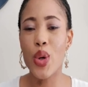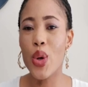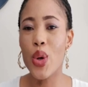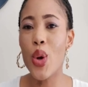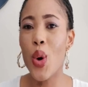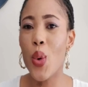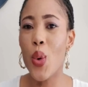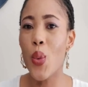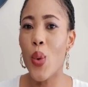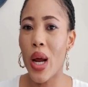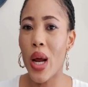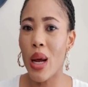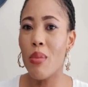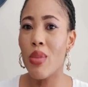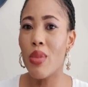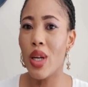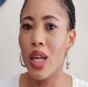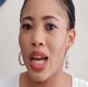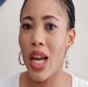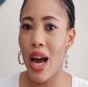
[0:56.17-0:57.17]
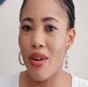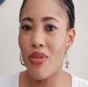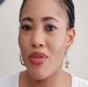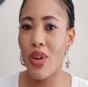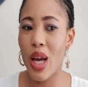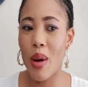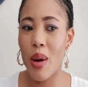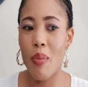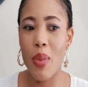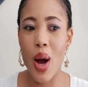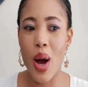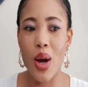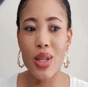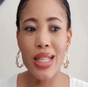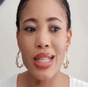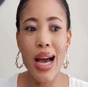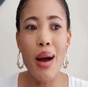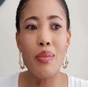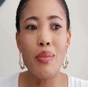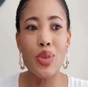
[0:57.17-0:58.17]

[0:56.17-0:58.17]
You don't know what I'm laughing about.